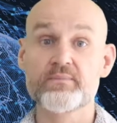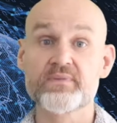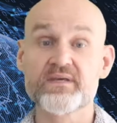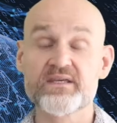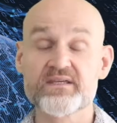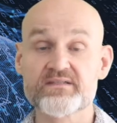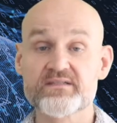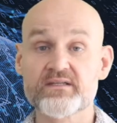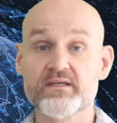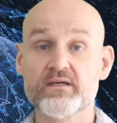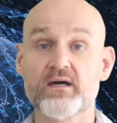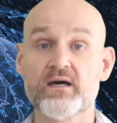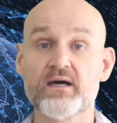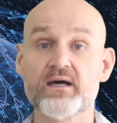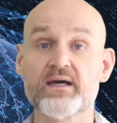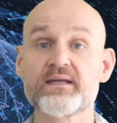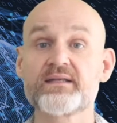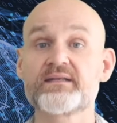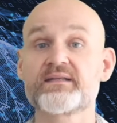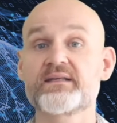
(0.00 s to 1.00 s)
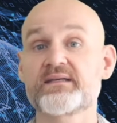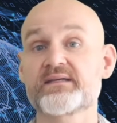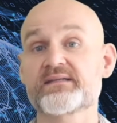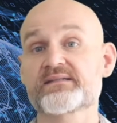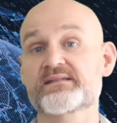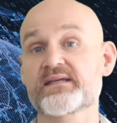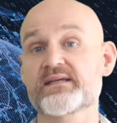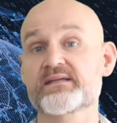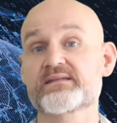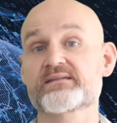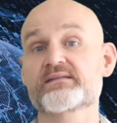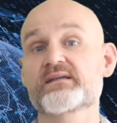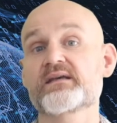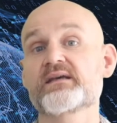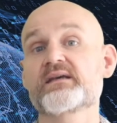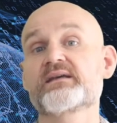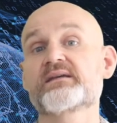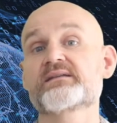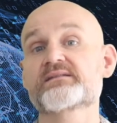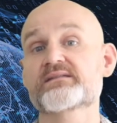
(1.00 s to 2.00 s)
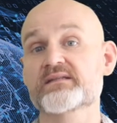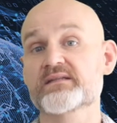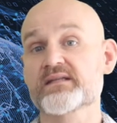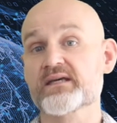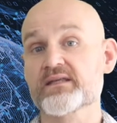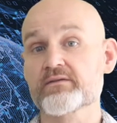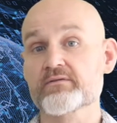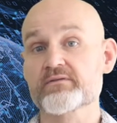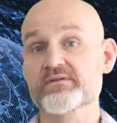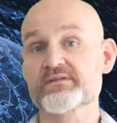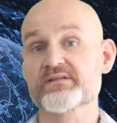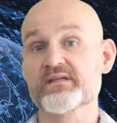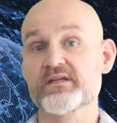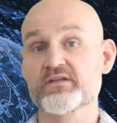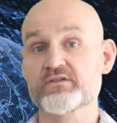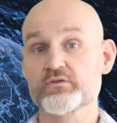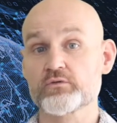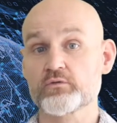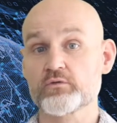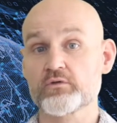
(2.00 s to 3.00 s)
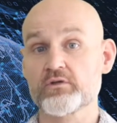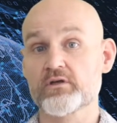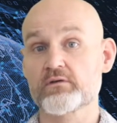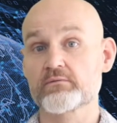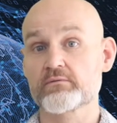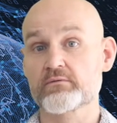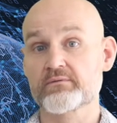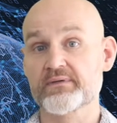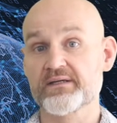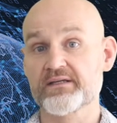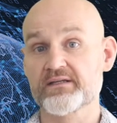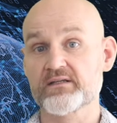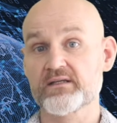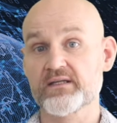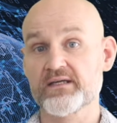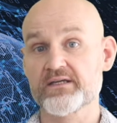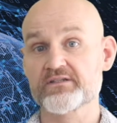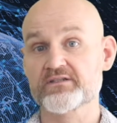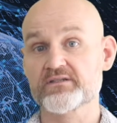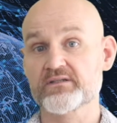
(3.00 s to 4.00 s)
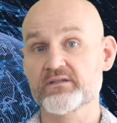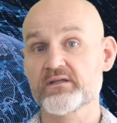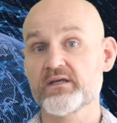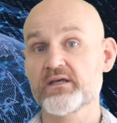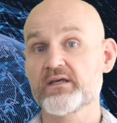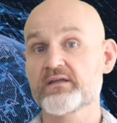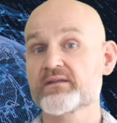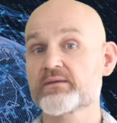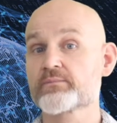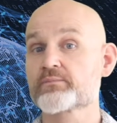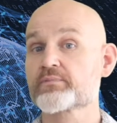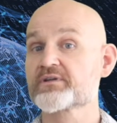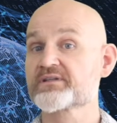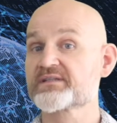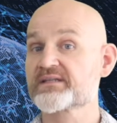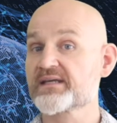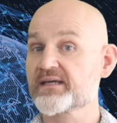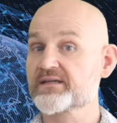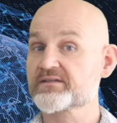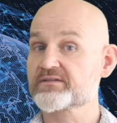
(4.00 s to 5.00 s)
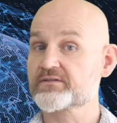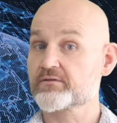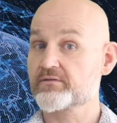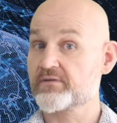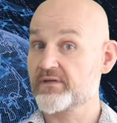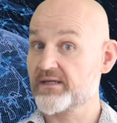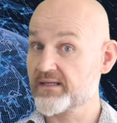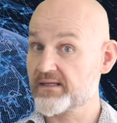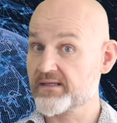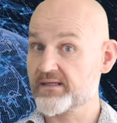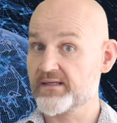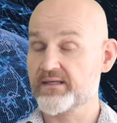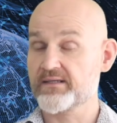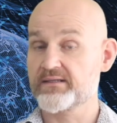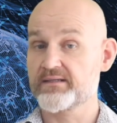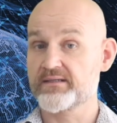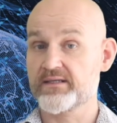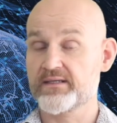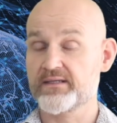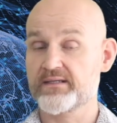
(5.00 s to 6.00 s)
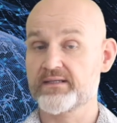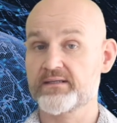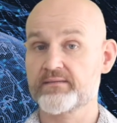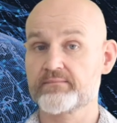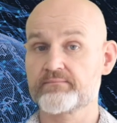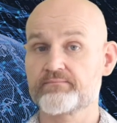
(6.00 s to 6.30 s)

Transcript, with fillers: PCI DSS is another essential global regulation that protects credit card data.